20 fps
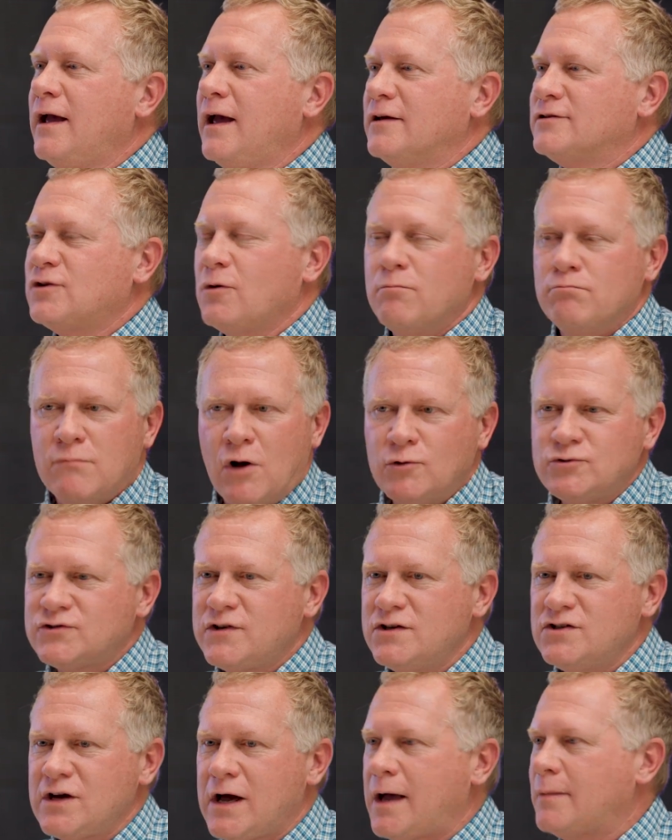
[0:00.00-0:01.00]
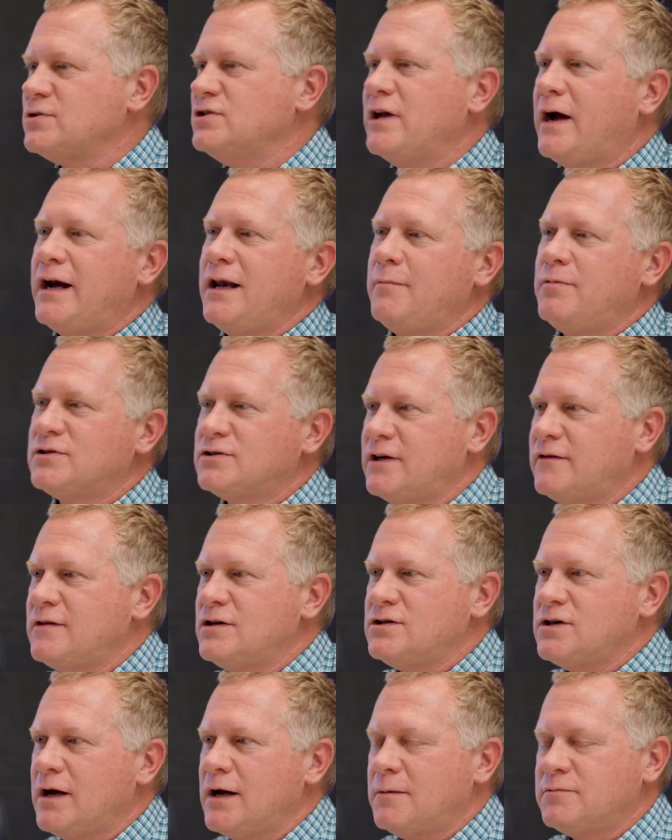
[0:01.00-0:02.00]
So most of the jobs, 90% of
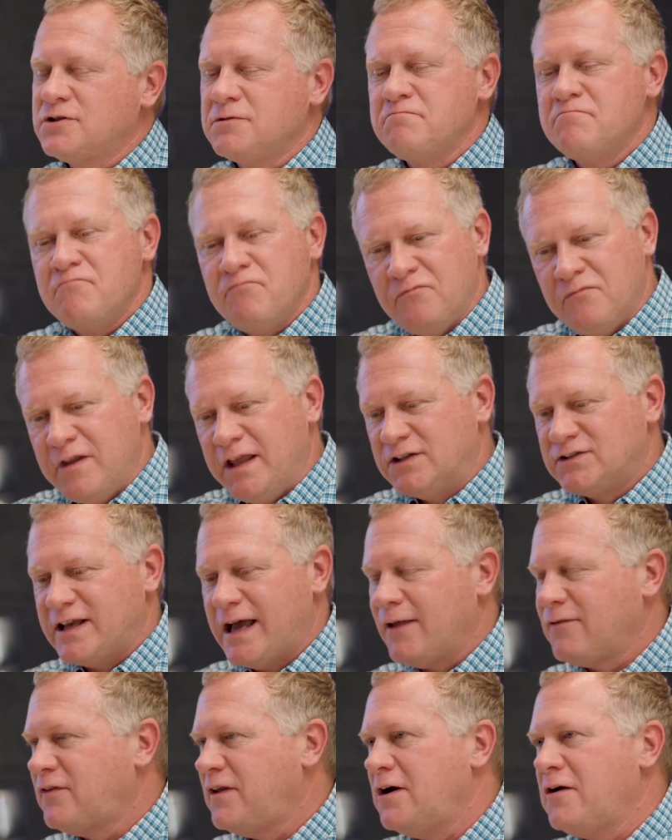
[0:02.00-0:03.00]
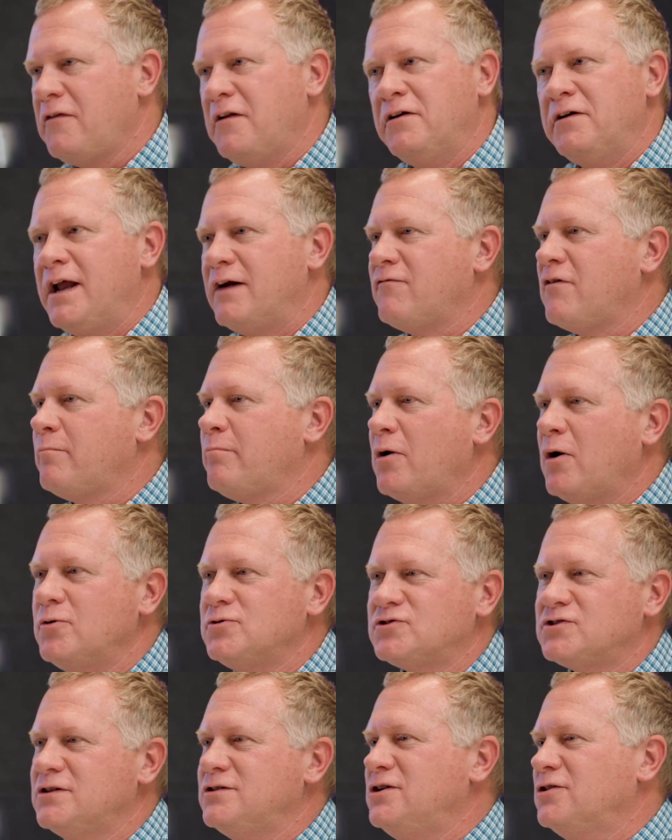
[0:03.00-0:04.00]
the jobs, it's out there. They're never
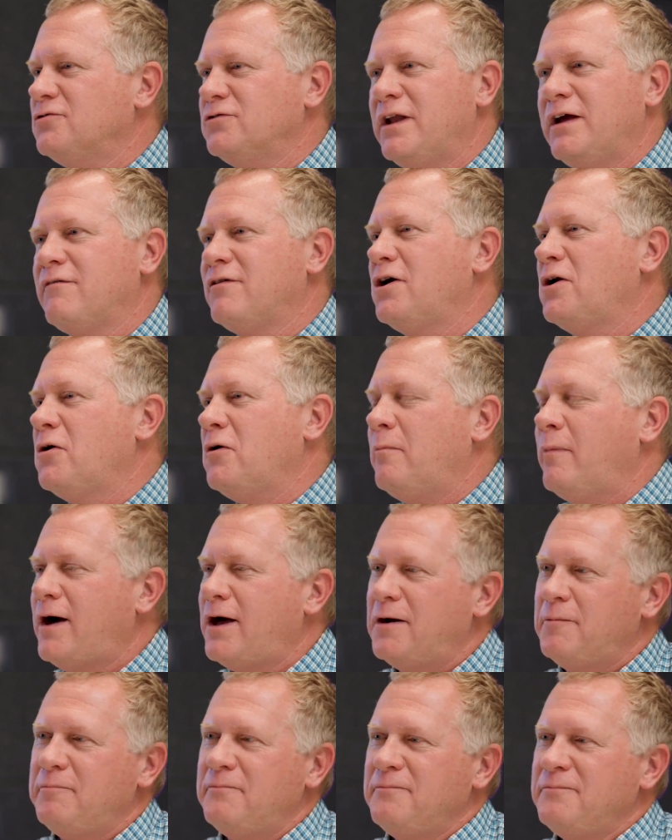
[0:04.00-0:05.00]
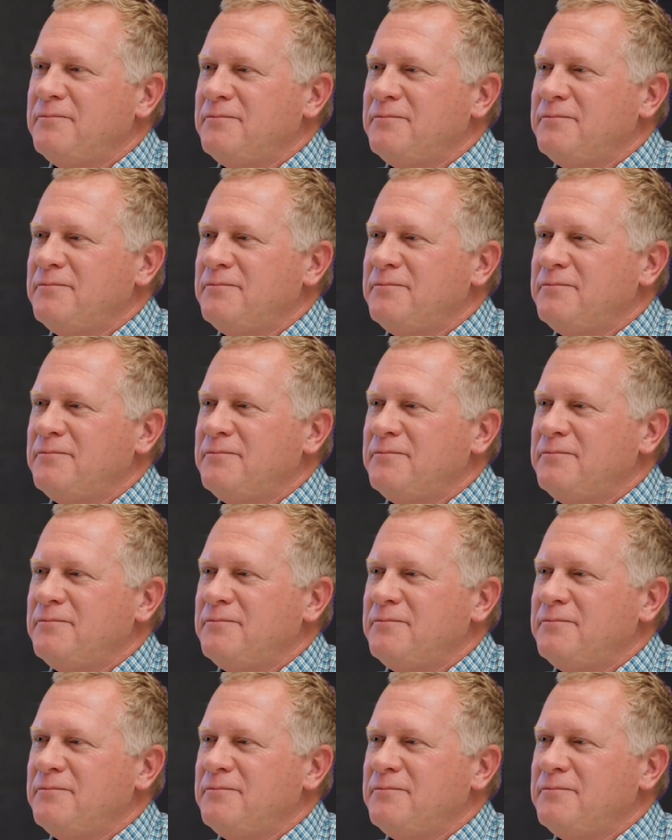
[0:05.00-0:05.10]
posted. You'll never know about them.